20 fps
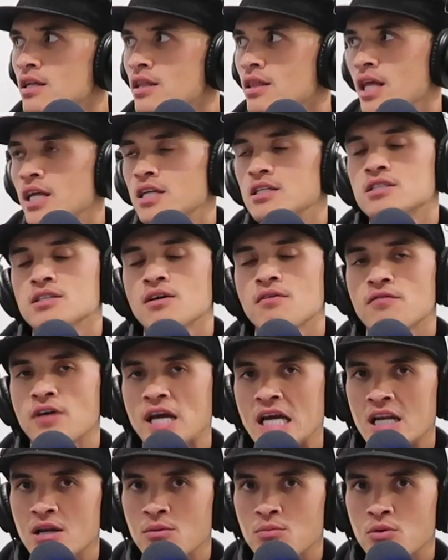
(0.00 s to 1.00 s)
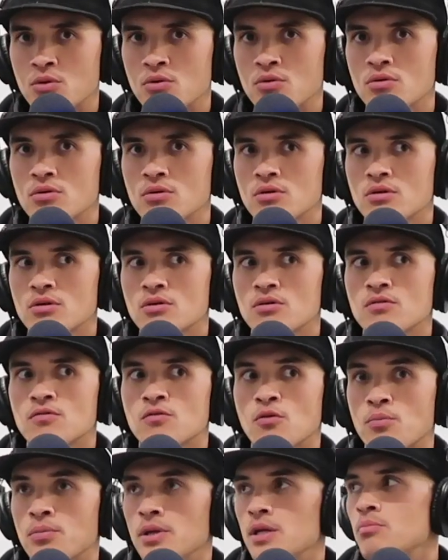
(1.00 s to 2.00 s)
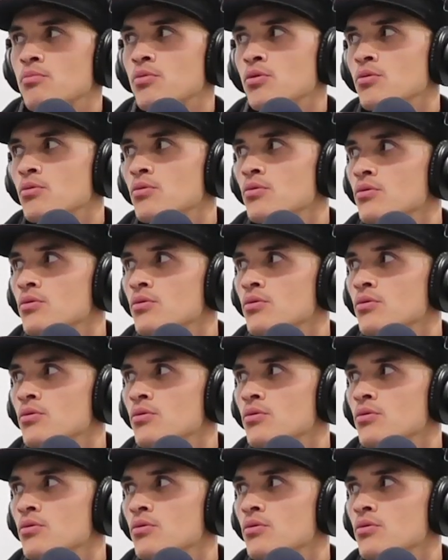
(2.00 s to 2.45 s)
that is available for people.